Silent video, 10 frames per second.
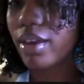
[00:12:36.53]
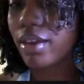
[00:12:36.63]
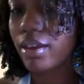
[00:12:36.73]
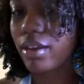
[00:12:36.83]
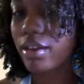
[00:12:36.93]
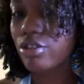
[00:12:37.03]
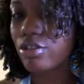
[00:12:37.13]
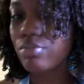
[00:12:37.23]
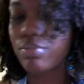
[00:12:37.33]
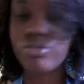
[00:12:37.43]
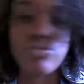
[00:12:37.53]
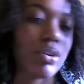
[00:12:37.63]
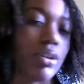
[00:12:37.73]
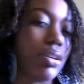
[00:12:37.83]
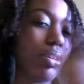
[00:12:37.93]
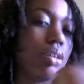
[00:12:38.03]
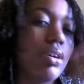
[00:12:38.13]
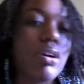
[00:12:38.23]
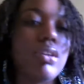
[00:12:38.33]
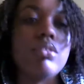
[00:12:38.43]
head and just blow dried it
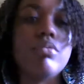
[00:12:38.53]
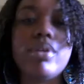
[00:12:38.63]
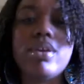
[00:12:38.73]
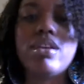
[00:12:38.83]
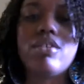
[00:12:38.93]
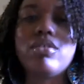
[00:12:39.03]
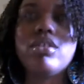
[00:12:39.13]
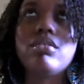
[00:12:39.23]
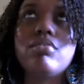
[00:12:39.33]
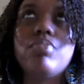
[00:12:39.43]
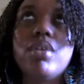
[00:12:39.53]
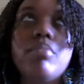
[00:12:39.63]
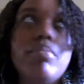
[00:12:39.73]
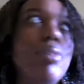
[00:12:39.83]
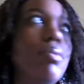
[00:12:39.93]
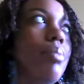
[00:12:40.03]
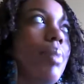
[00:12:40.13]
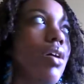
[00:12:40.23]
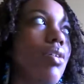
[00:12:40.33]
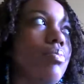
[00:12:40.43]
a little bit, and I only spent maybe
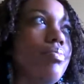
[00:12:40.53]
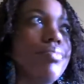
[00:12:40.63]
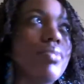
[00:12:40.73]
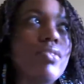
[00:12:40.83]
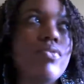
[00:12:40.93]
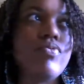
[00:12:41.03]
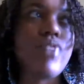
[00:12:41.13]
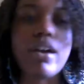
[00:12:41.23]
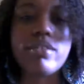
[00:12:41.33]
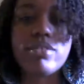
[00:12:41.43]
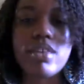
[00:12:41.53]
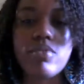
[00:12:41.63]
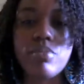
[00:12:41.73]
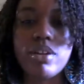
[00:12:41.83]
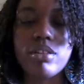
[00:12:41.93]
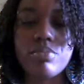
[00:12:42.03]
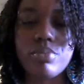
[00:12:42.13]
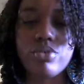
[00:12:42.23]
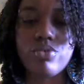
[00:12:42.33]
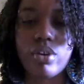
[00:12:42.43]
about 5 to 7 minutes
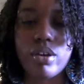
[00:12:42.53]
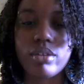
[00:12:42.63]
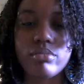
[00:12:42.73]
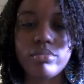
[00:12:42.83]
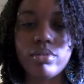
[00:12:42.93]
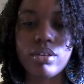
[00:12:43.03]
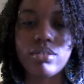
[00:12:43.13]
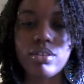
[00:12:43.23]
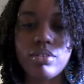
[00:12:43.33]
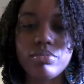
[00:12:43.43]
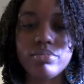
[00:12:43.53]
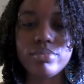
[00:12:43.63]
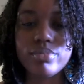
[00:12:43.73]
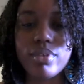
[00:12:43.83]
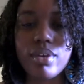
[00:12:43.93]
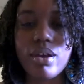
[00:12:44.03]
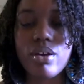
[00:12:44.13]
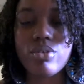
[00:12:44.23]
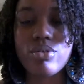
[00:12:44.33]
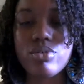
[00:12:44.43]
blow drying. And that's it. I
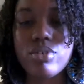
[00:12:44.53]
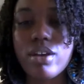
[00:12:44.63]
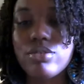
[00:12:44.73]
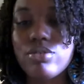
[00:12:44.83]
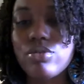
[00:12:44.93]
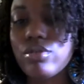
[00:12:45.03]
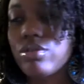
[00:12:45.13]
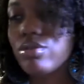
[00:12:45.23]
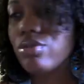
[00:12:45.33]
hope you guys enjoyed this